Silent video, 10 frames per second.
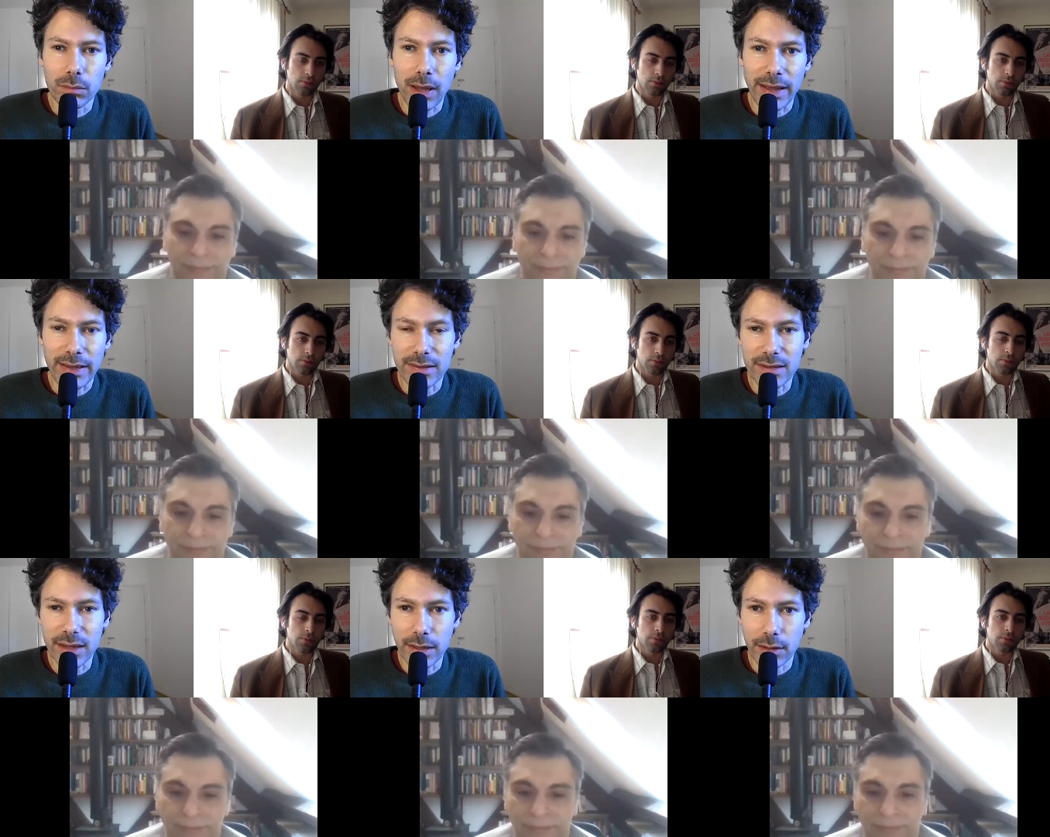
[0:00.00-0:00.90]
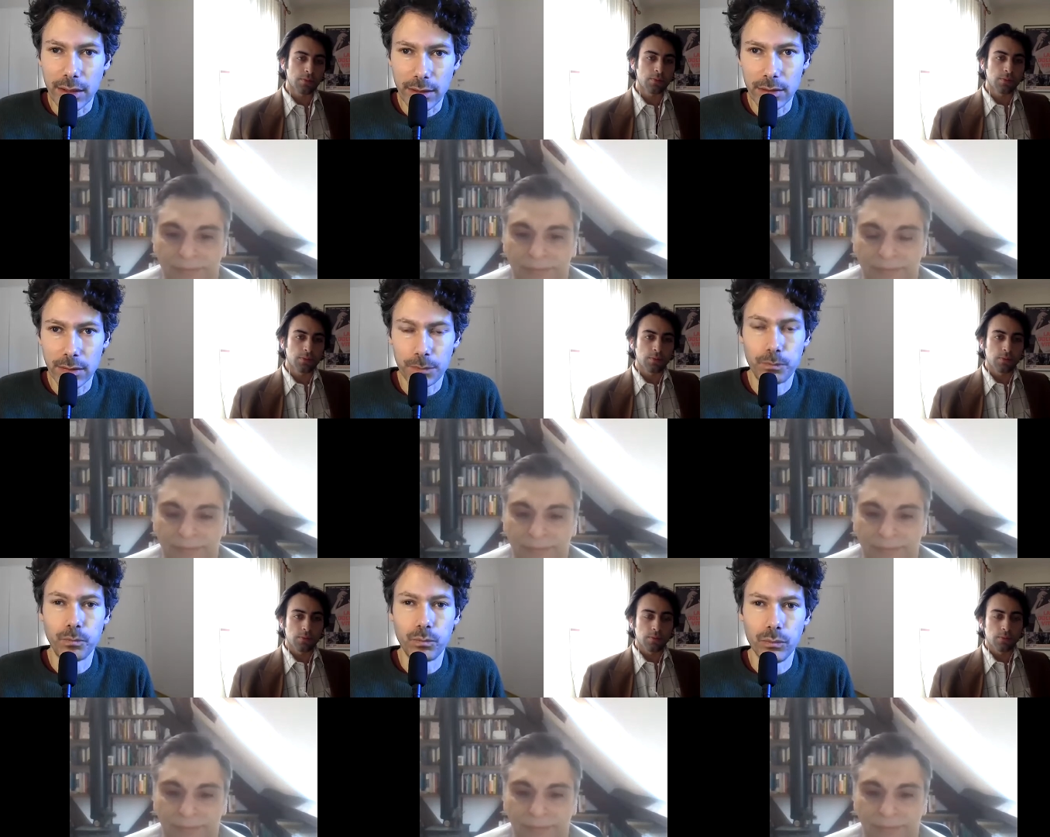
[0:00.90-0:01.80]
Speaker 1: I can say that uh,
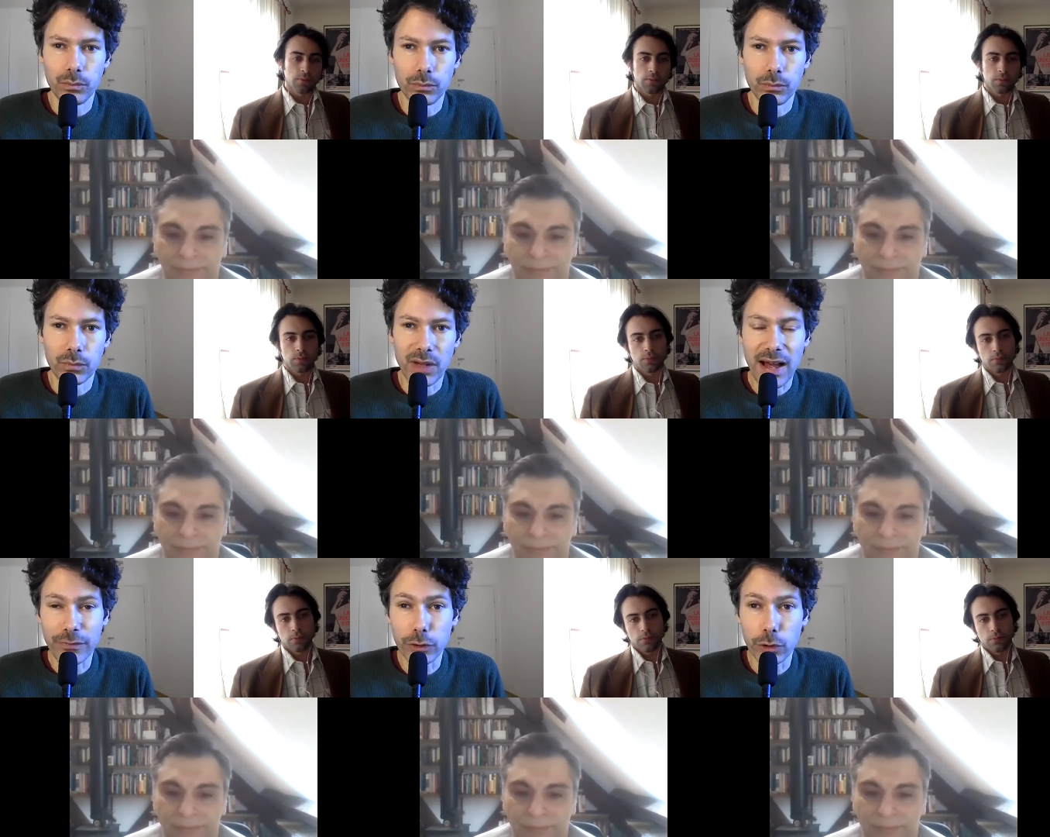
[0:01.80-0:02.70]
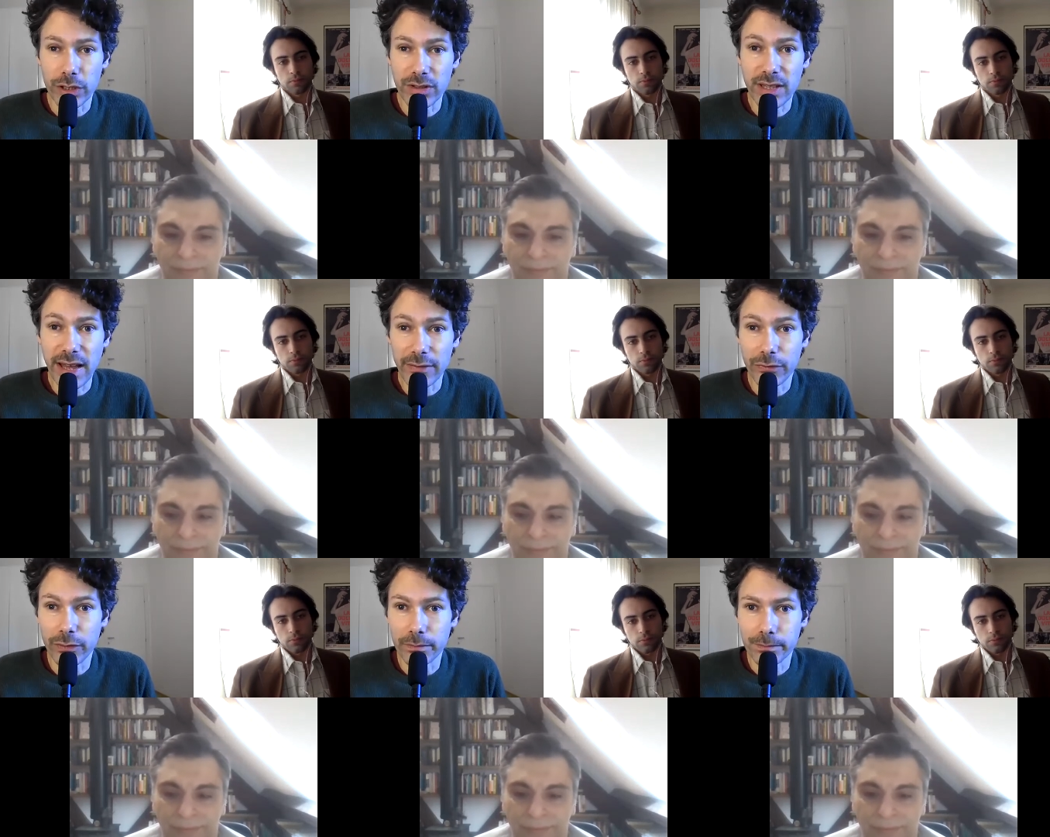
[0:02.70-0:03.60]
after his
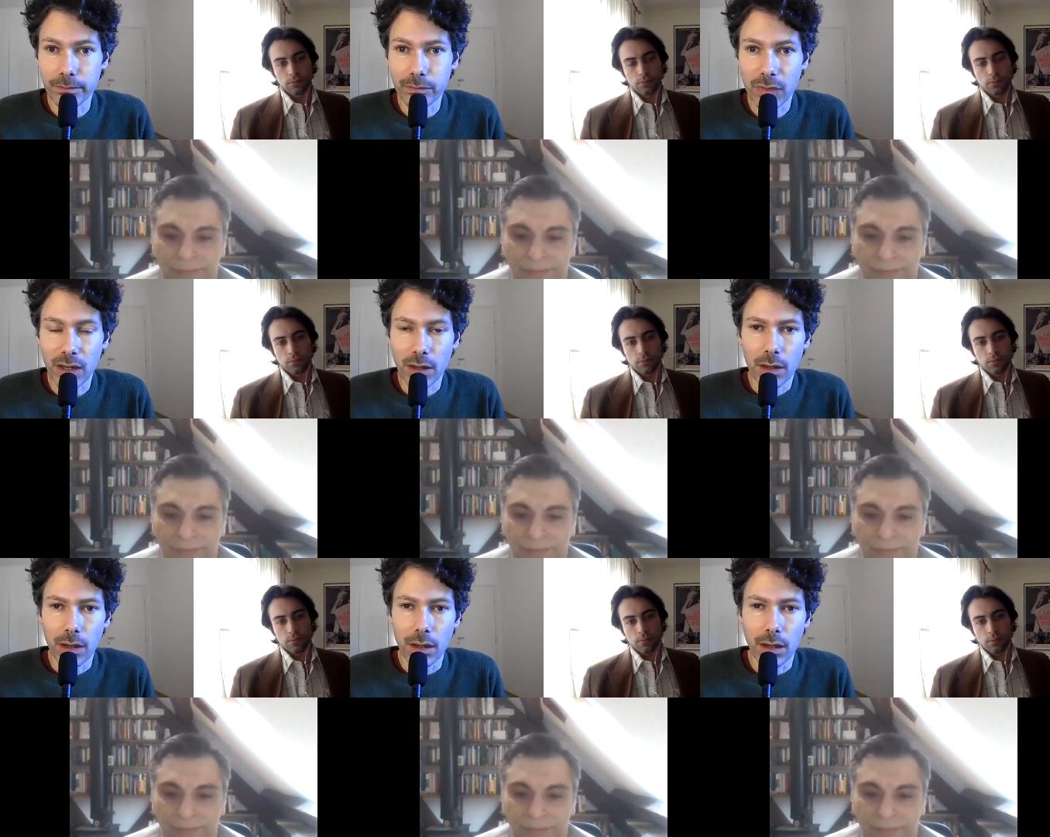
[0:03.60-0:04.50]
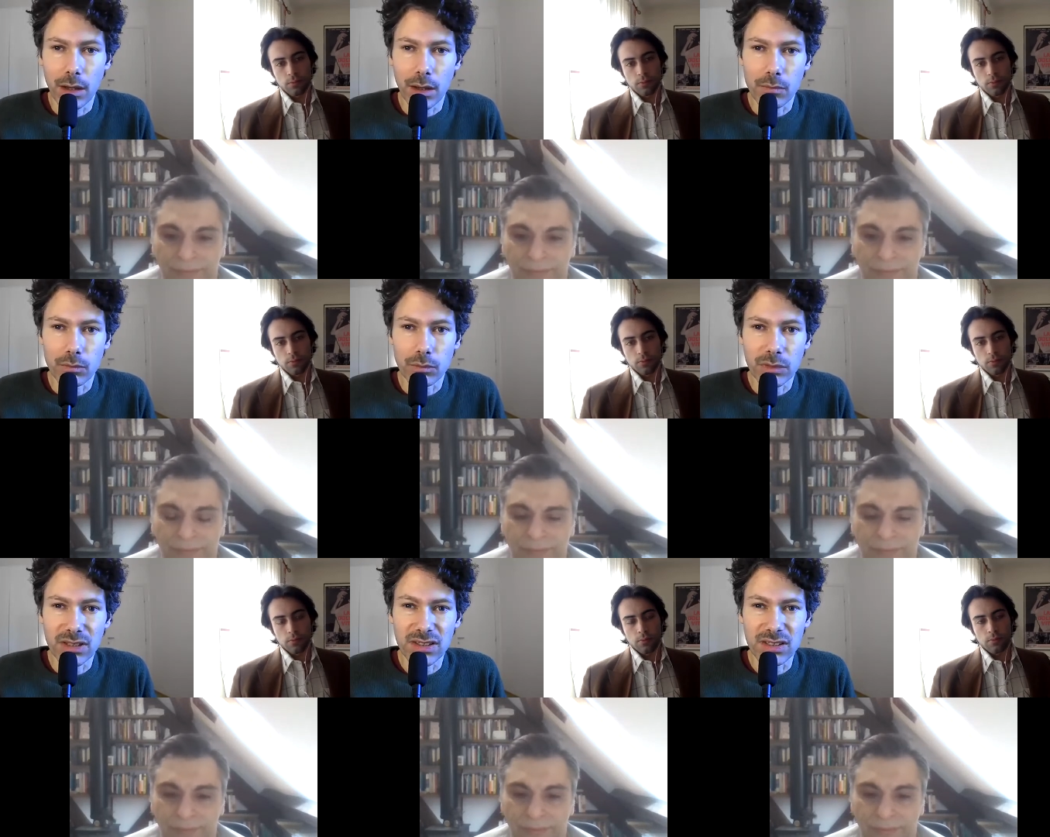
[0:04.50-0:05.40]
death, um,
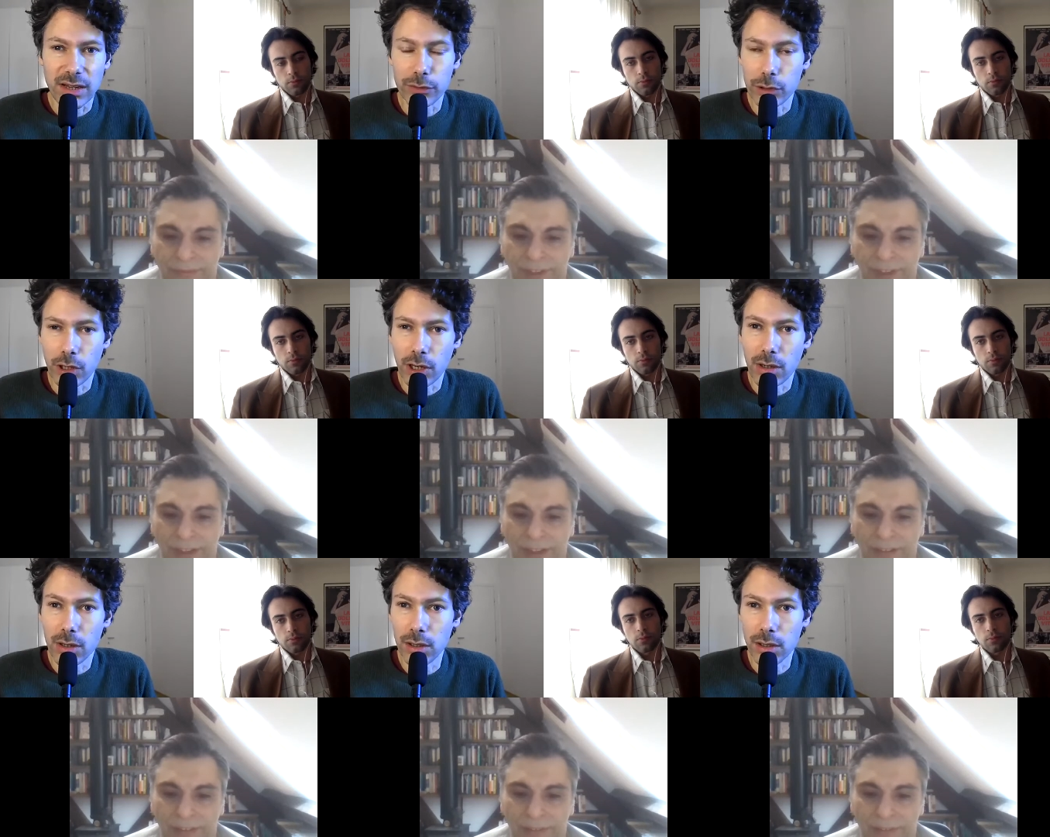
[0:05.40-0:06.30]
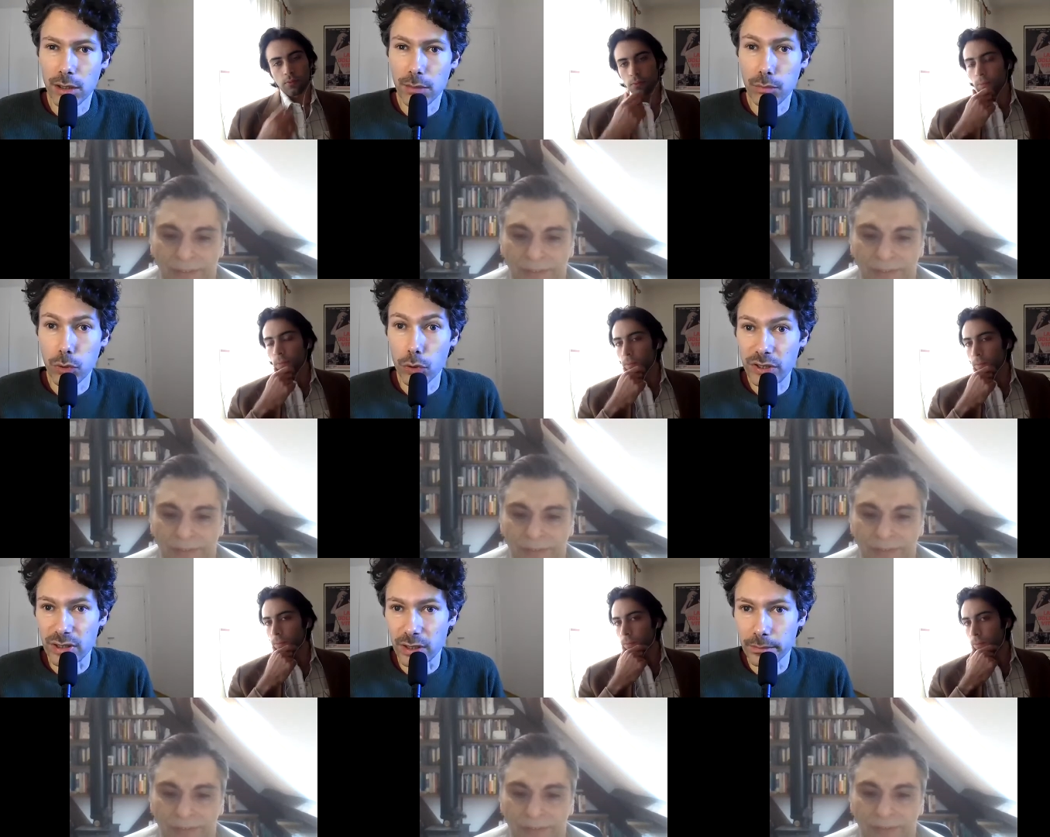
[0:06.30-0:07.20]
several uh,
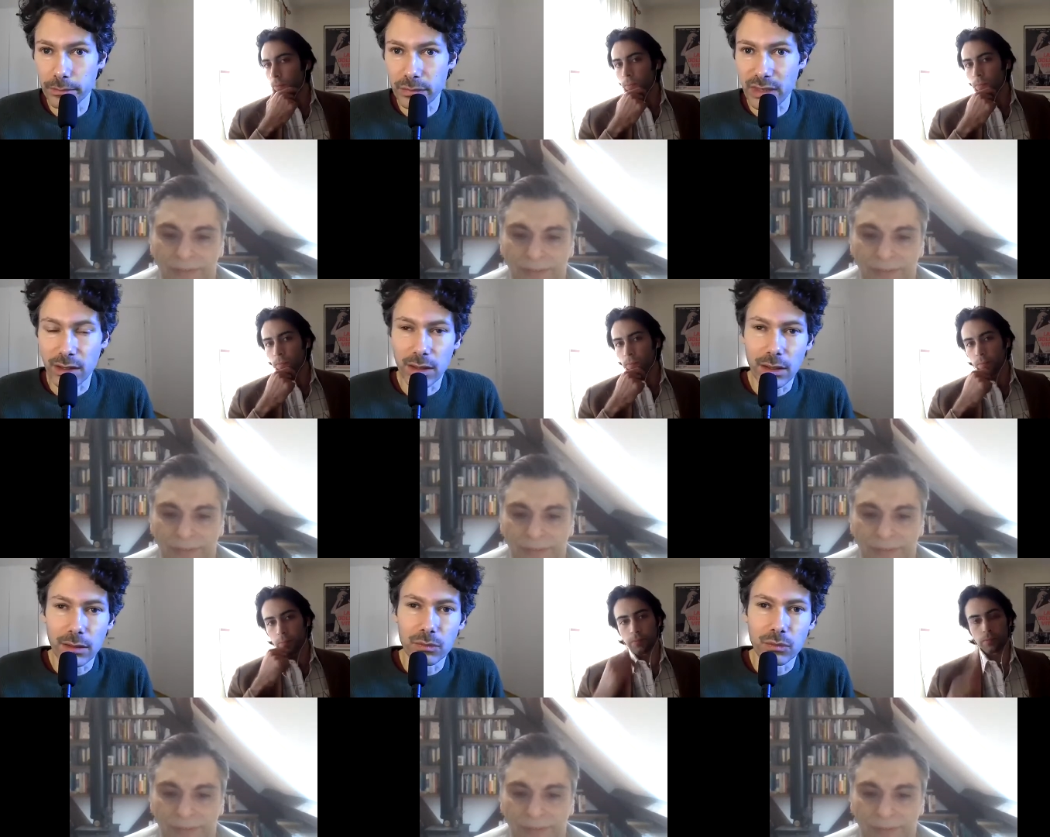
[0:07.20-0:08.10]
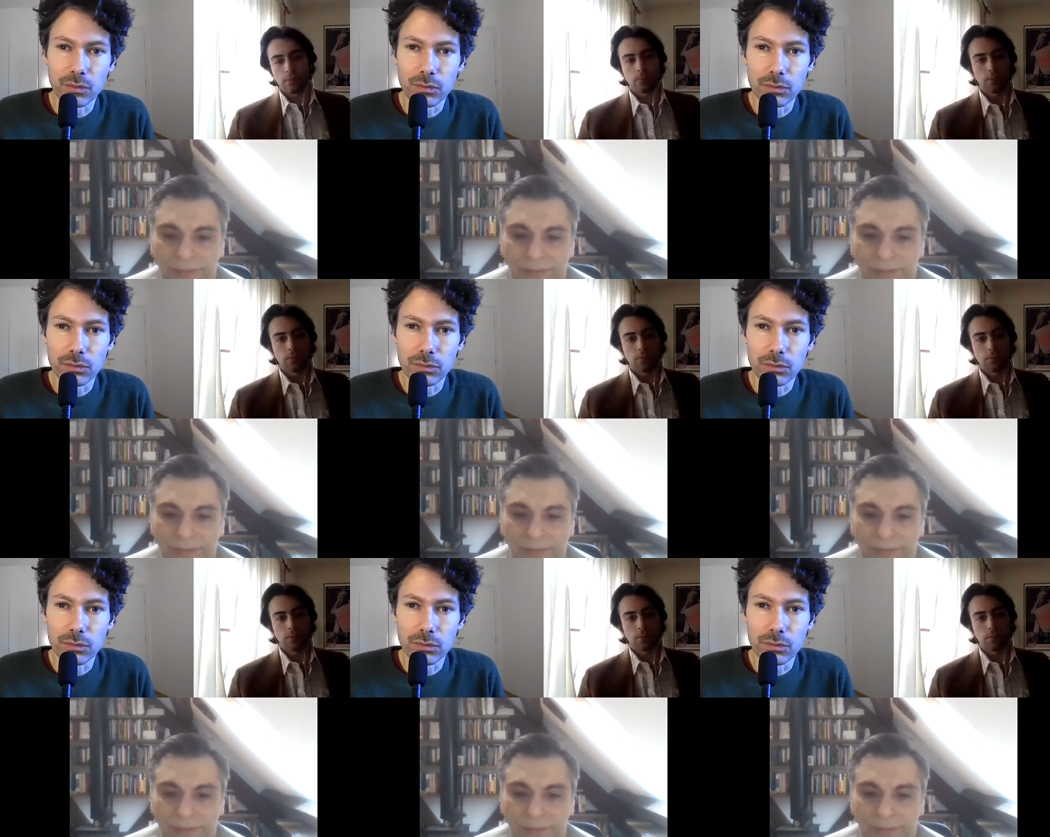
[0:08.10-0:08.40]
books um,